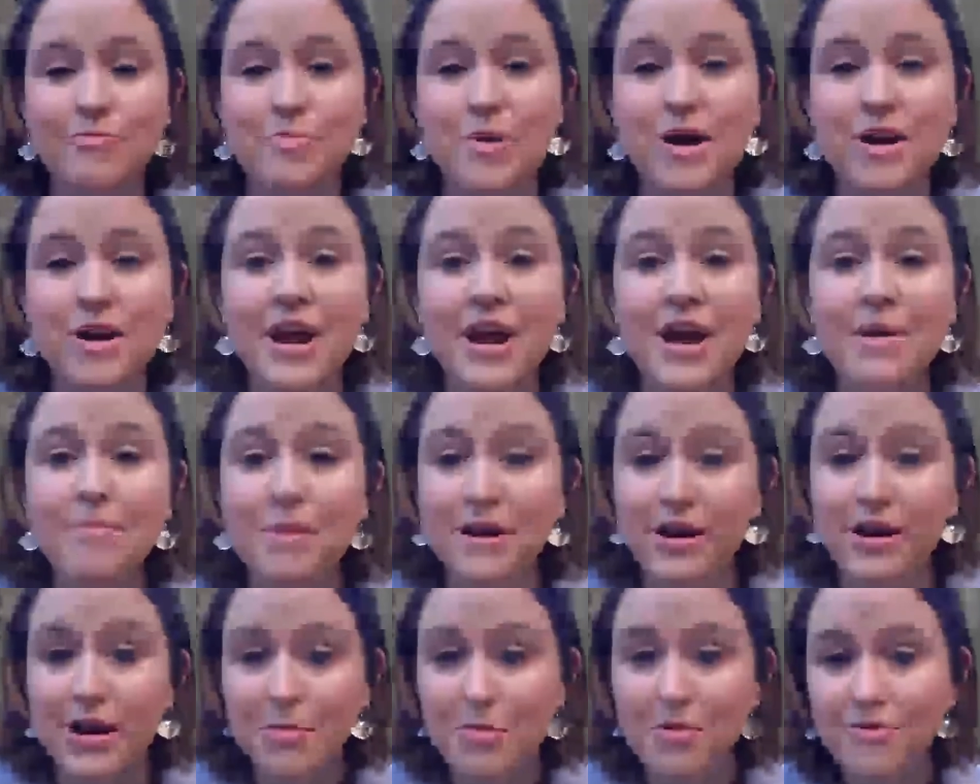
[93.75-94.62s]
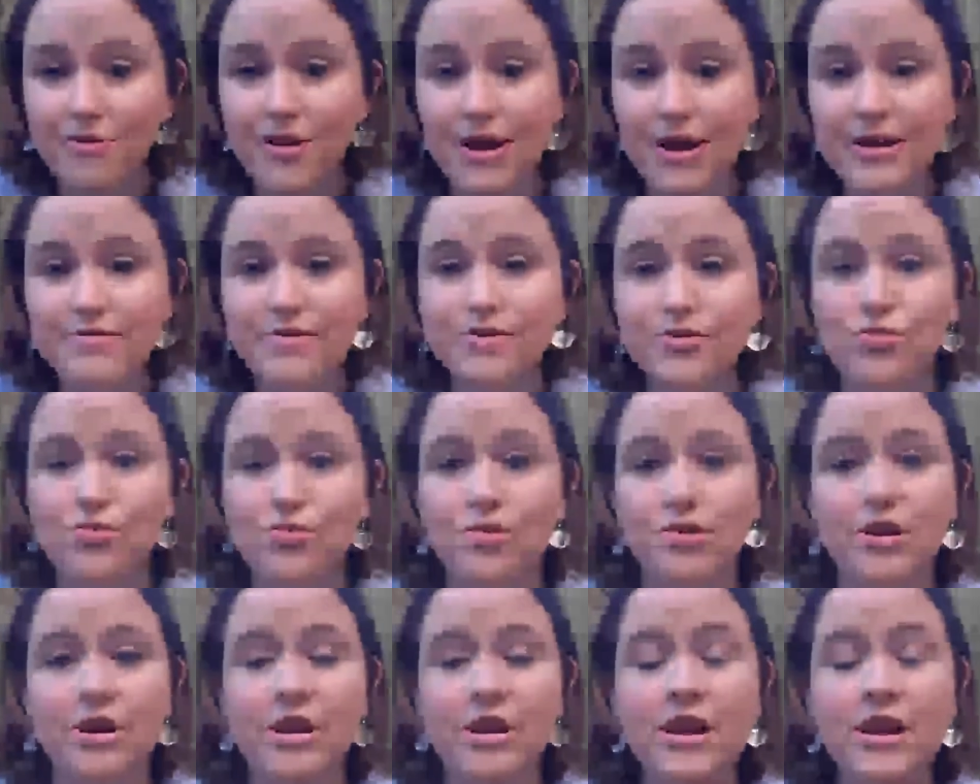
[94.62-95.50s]
but my number 5
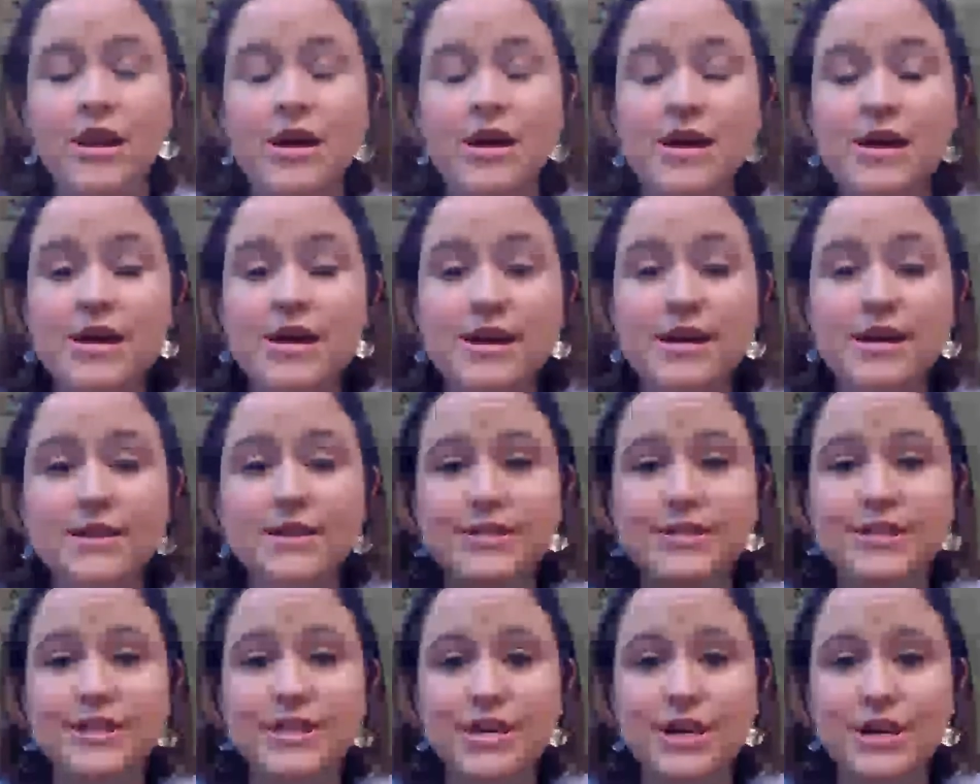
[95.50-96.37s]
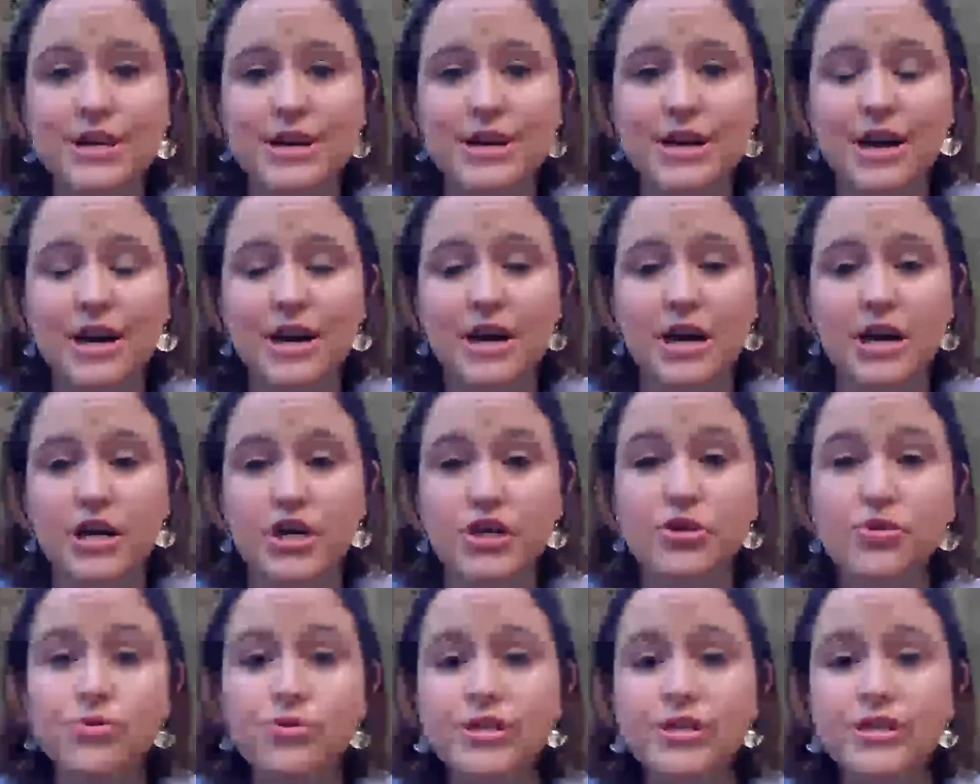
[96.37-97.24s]
story is the
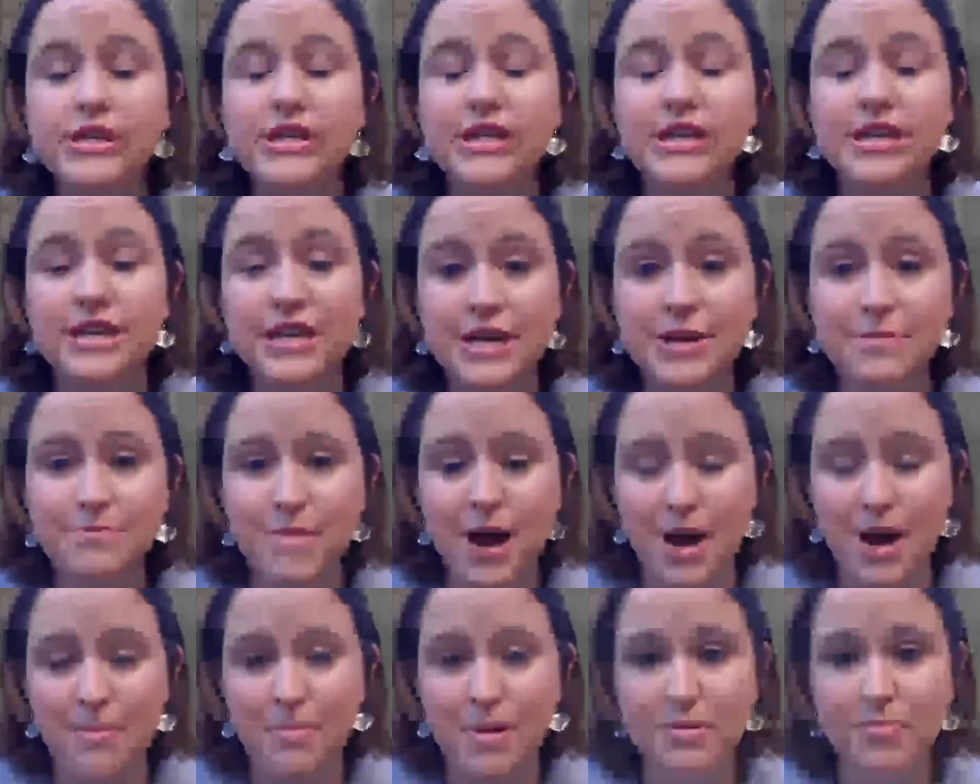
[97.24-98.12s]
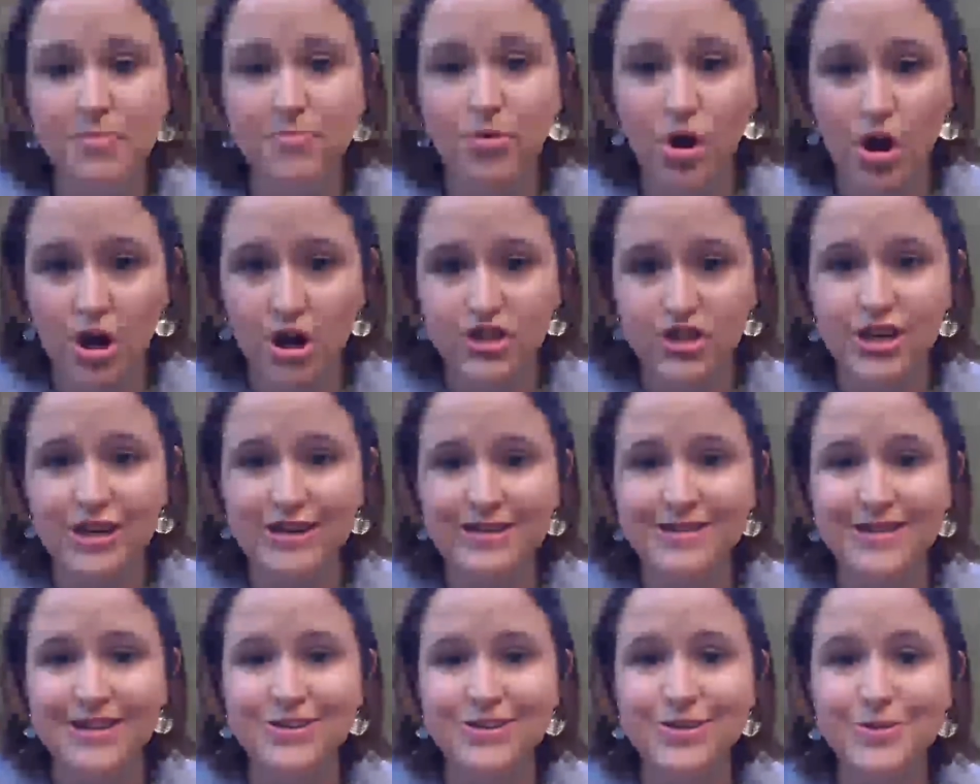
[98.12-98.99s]
Houston heat mapping project
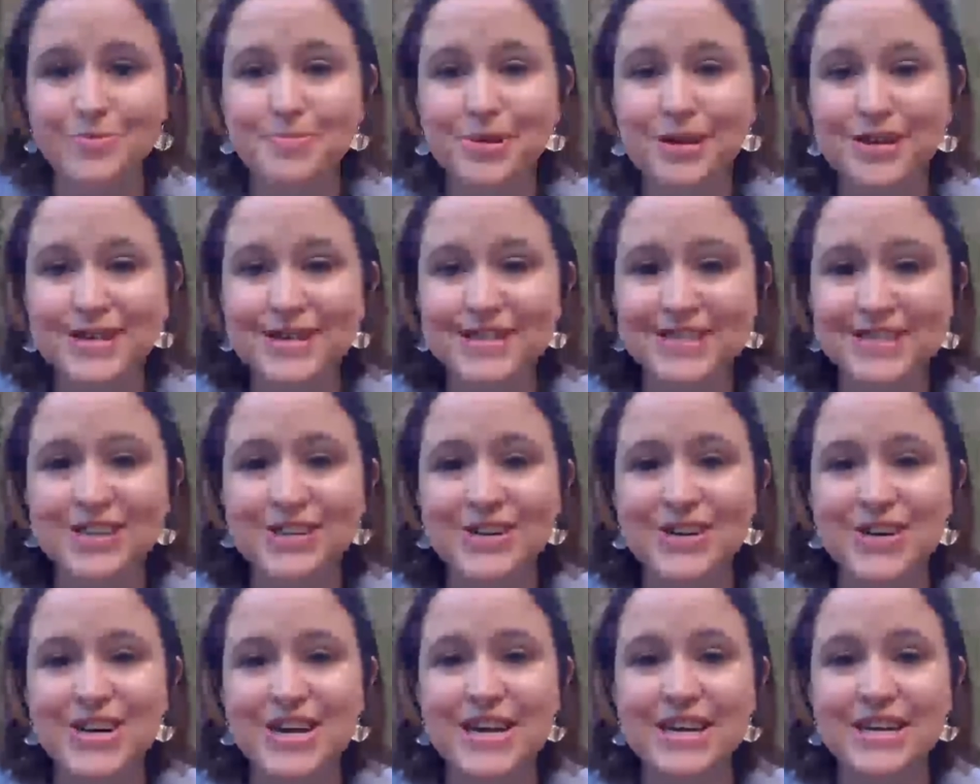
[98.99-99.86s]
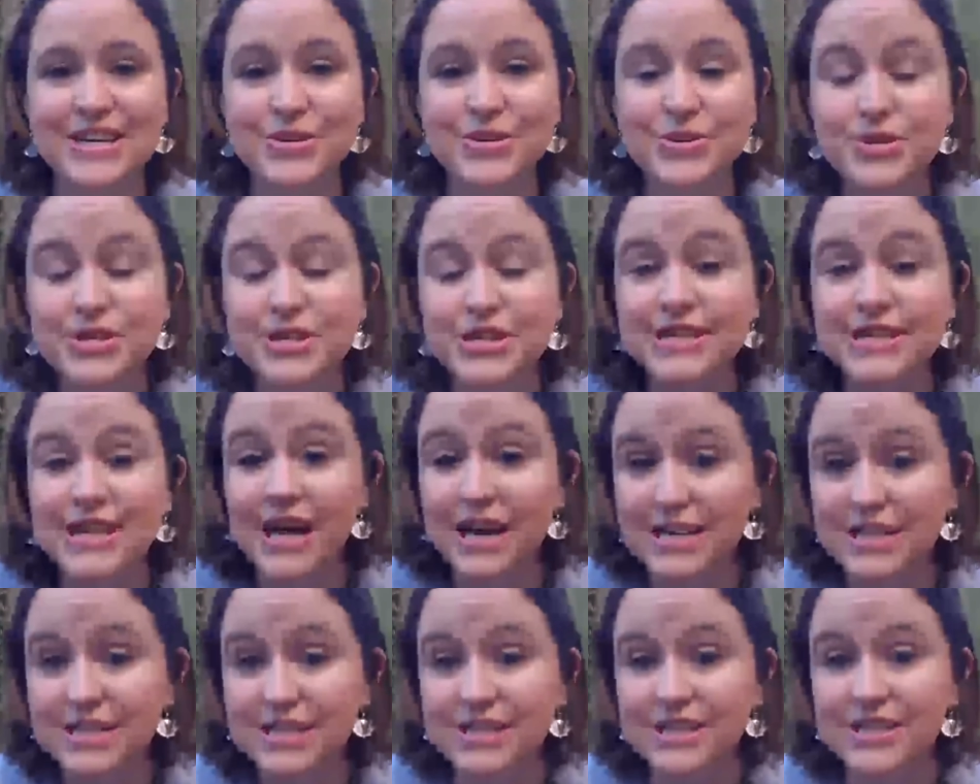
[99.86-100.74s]
that took place here in Houston,
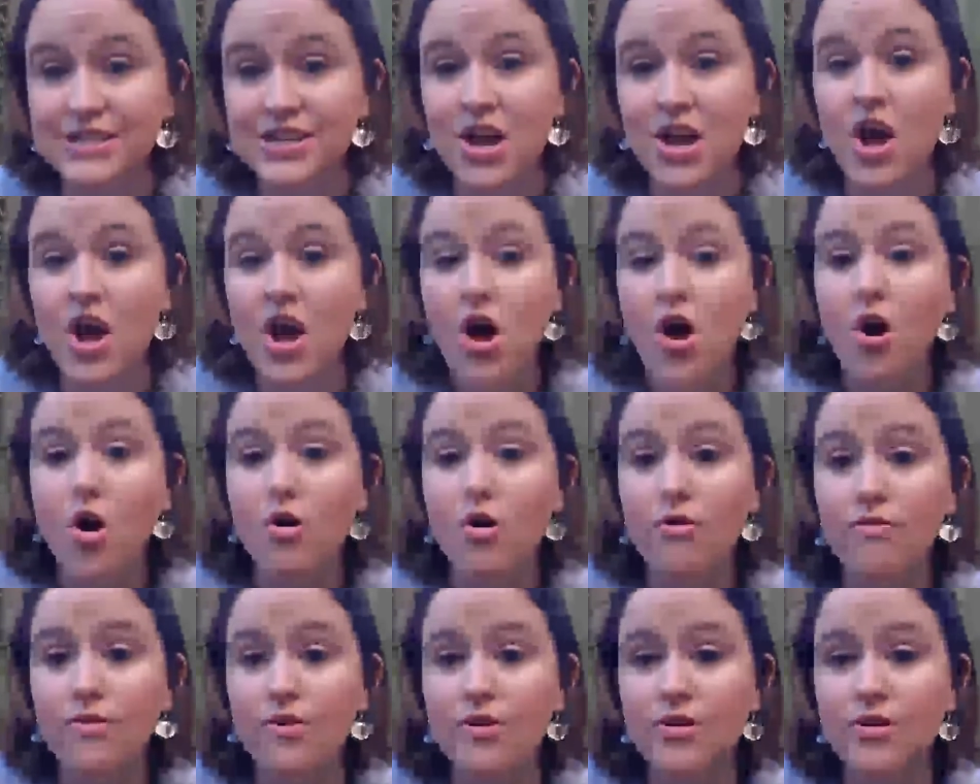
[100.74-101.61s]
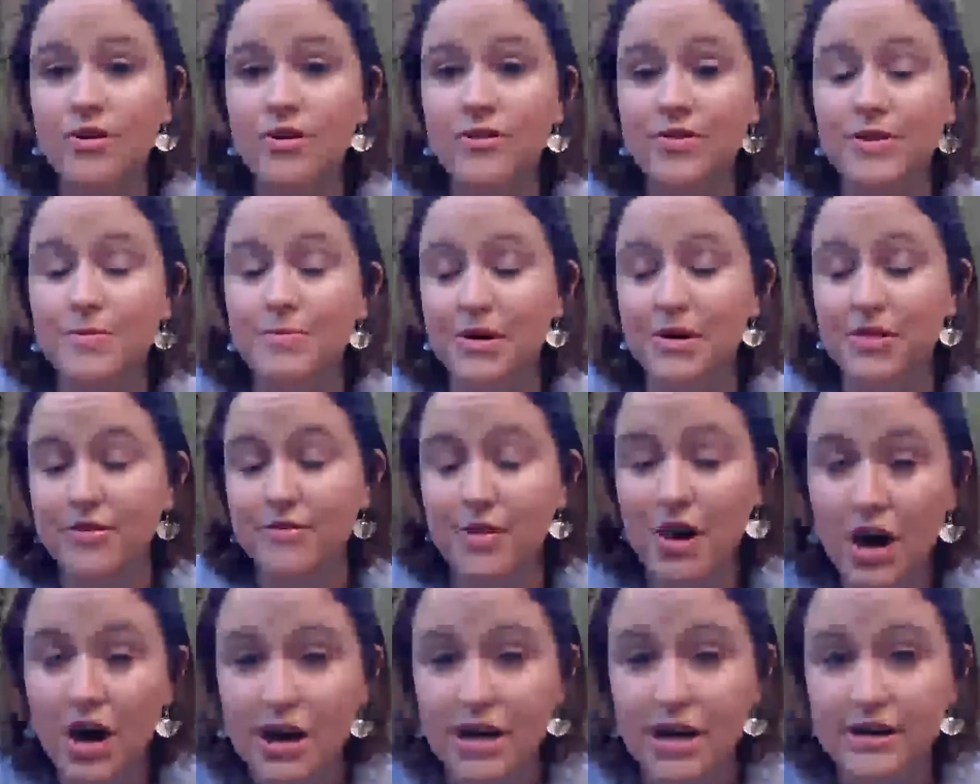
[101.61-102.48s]
Texas over the month of
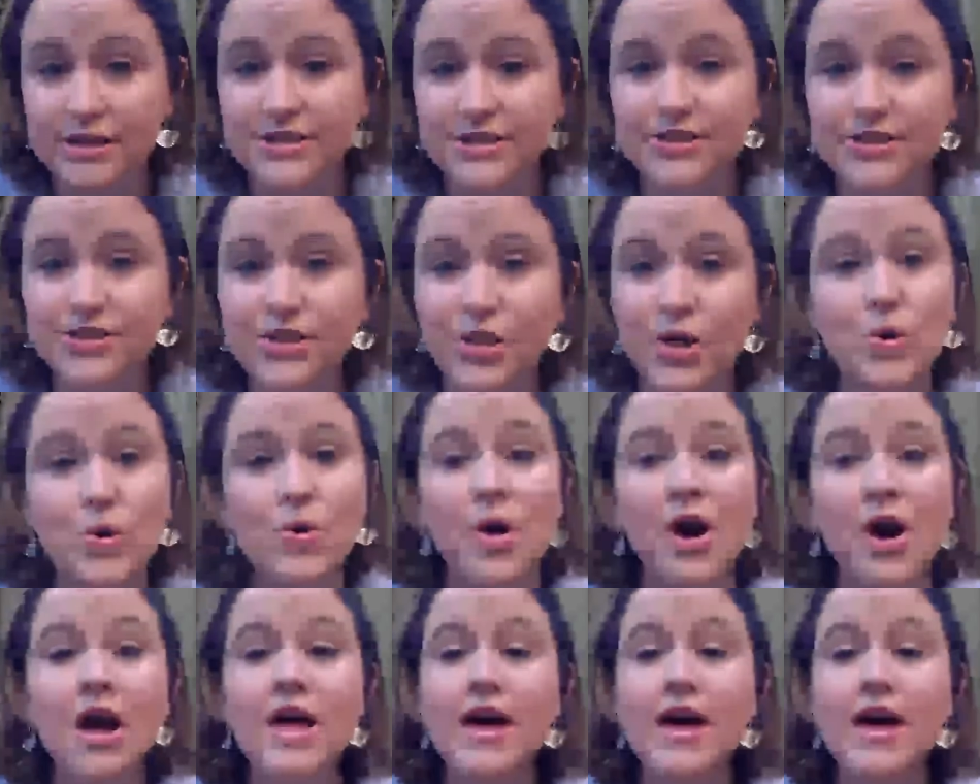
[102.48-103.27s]
August. So